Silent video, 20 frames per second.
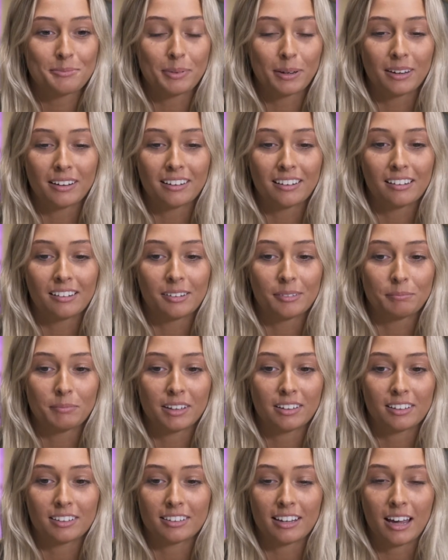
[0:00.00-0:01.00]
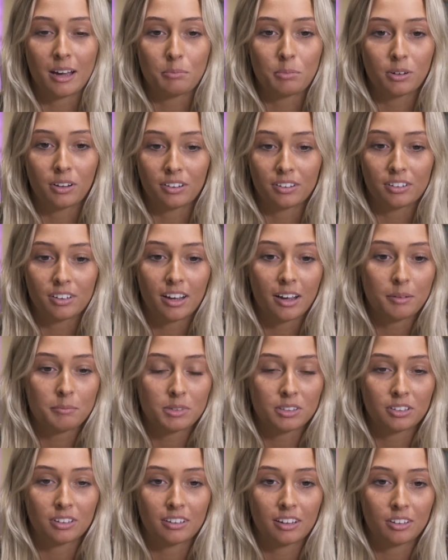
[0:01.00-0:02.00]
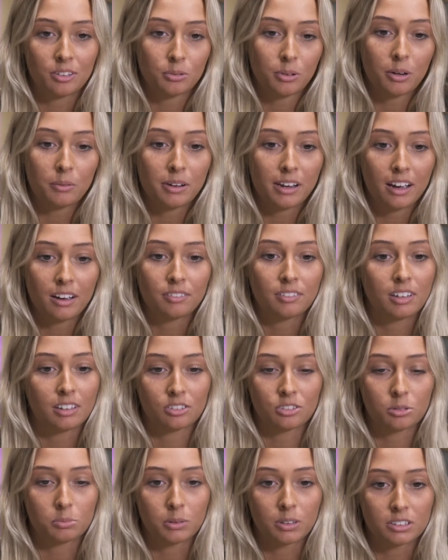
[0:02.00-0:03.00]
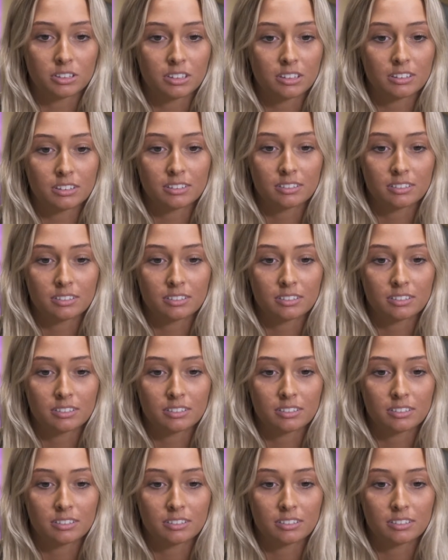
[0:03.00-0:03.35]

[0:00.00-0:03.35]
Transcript: but um, that doesn't happen all the time, and so that's why we have an extra person.